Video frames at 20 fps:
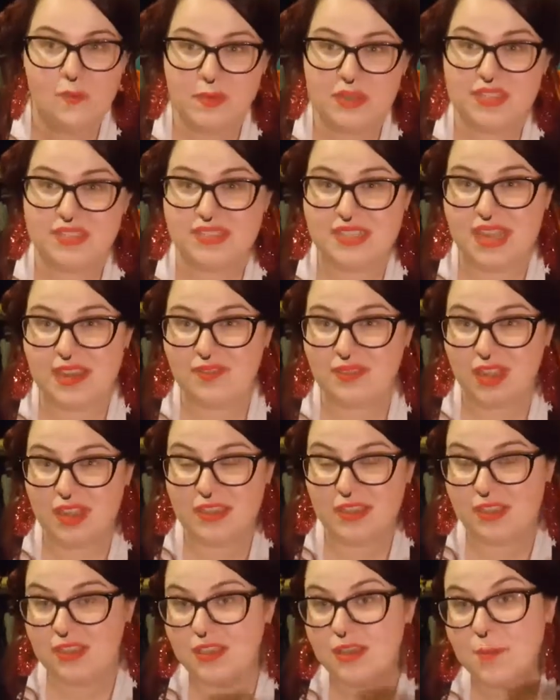We just have,
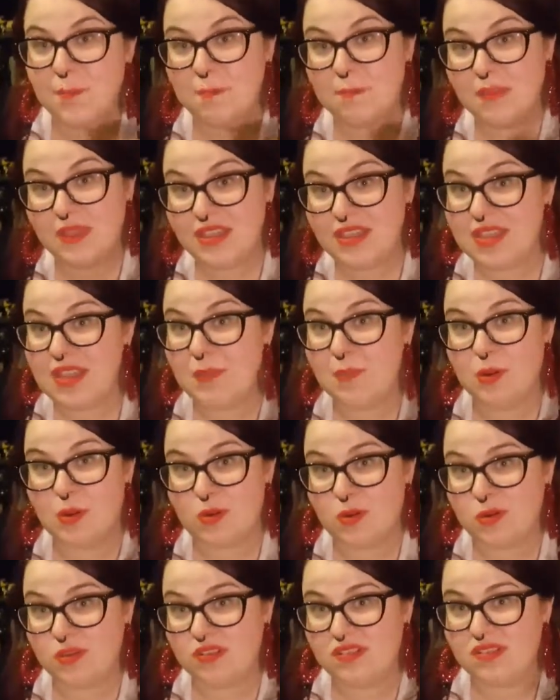like,
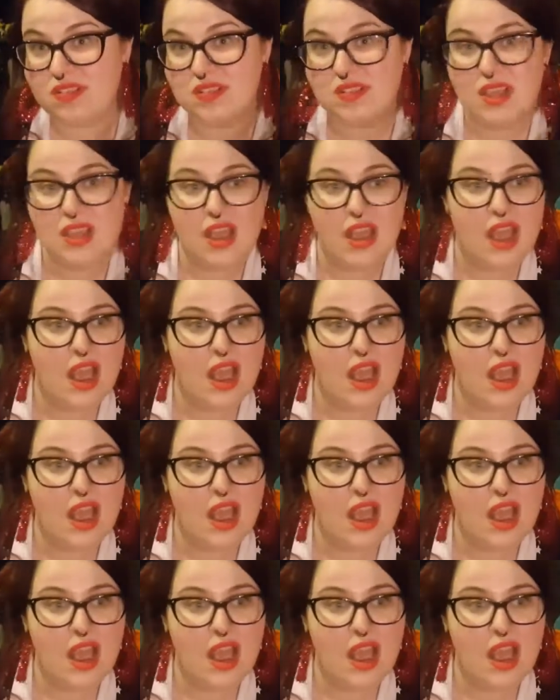nibbles.